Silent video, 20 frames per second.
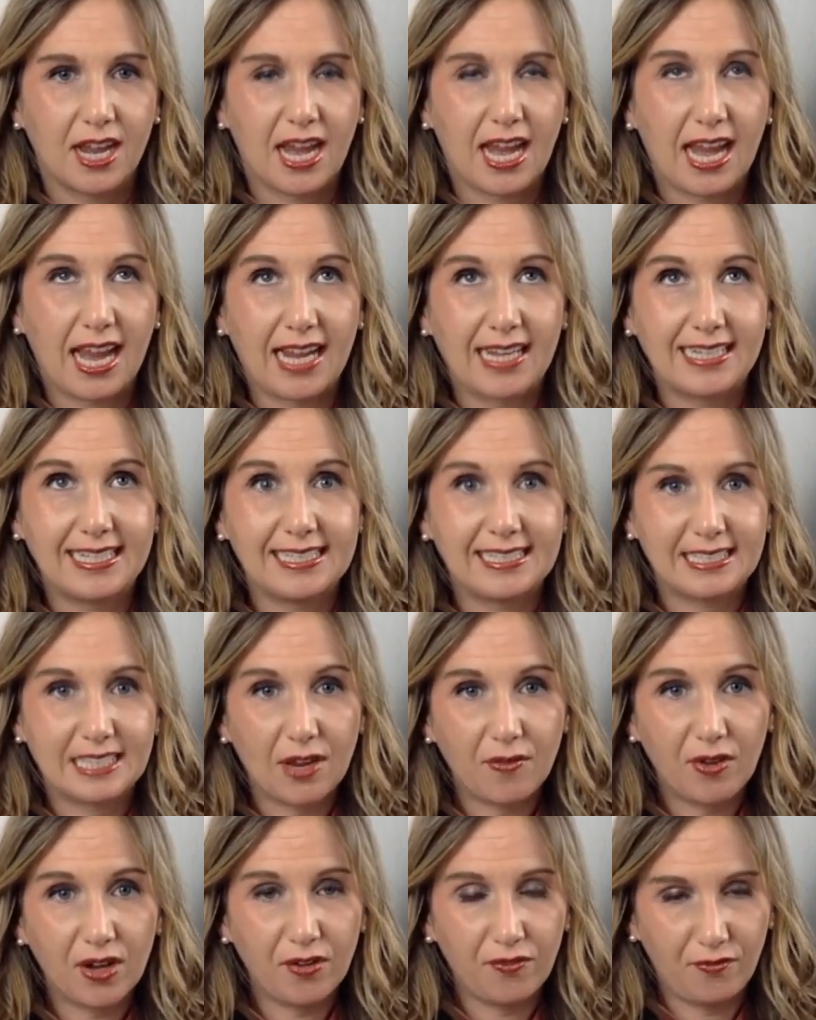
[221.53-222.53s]
and he's
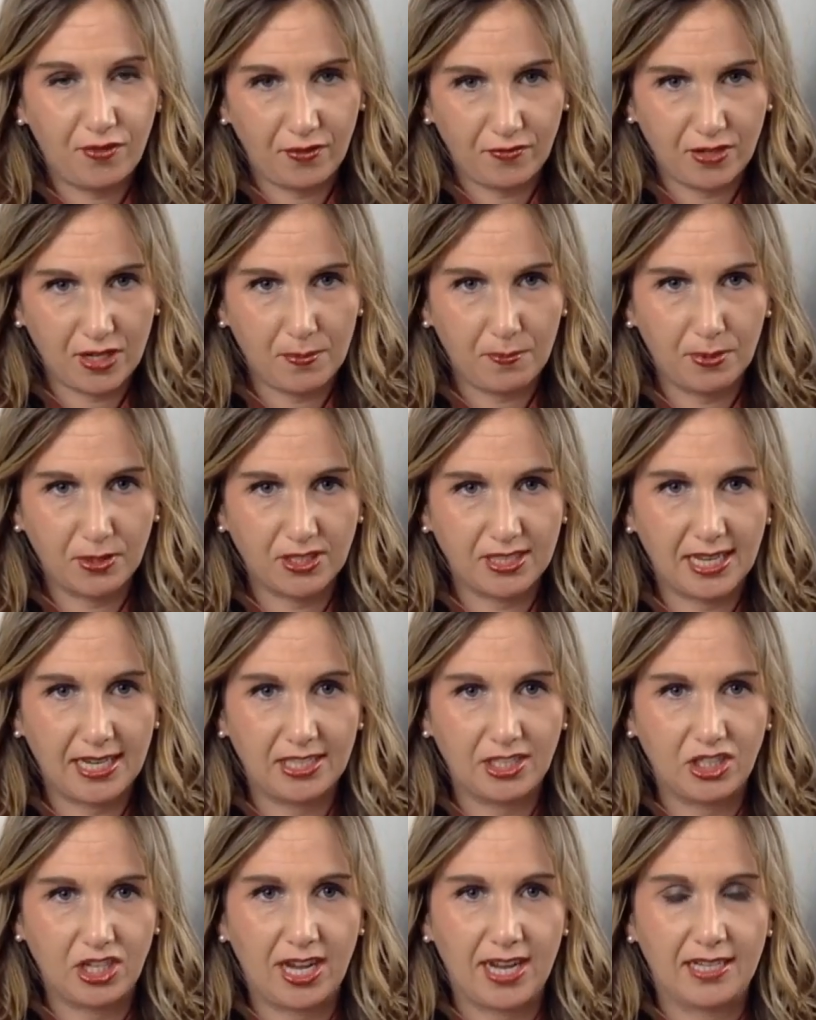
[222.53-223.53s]
given a 50%
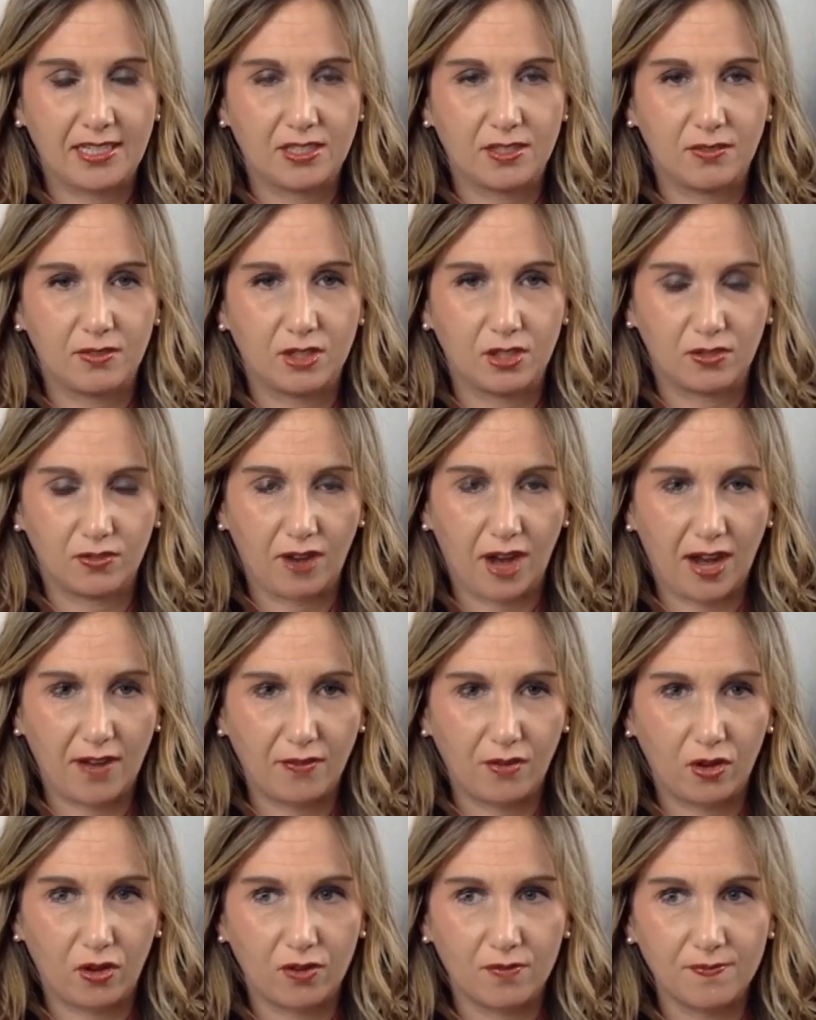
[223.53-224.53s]
chance of
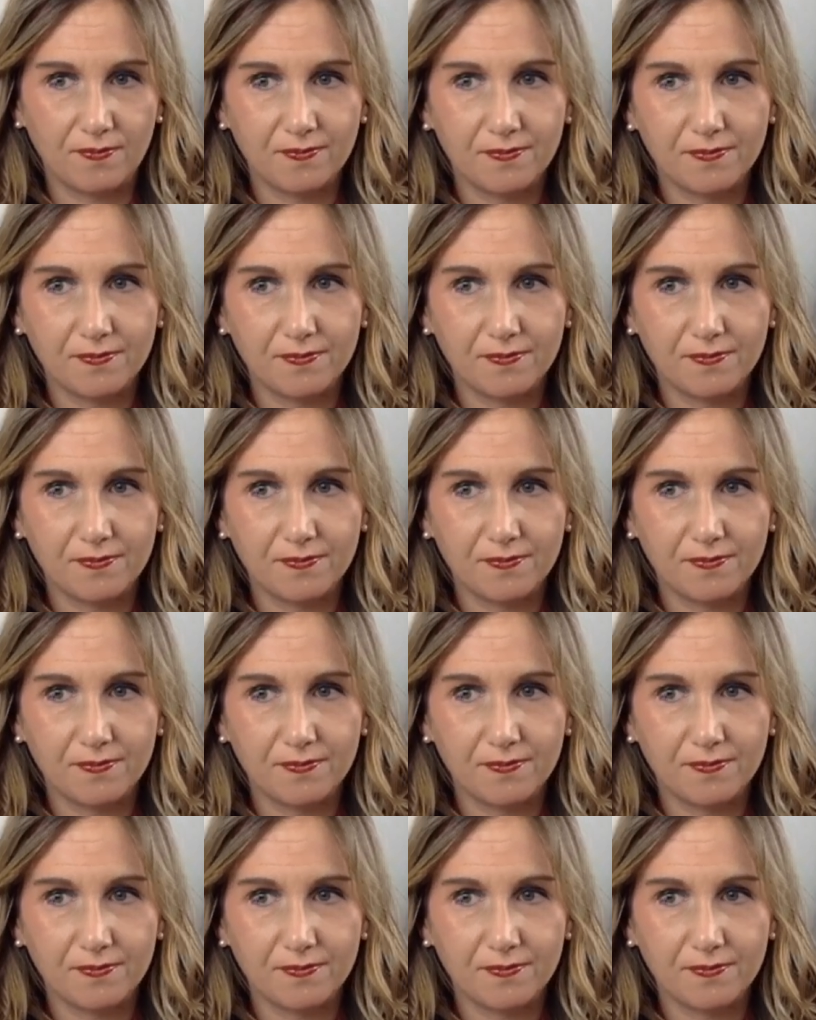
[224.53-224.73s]
survival.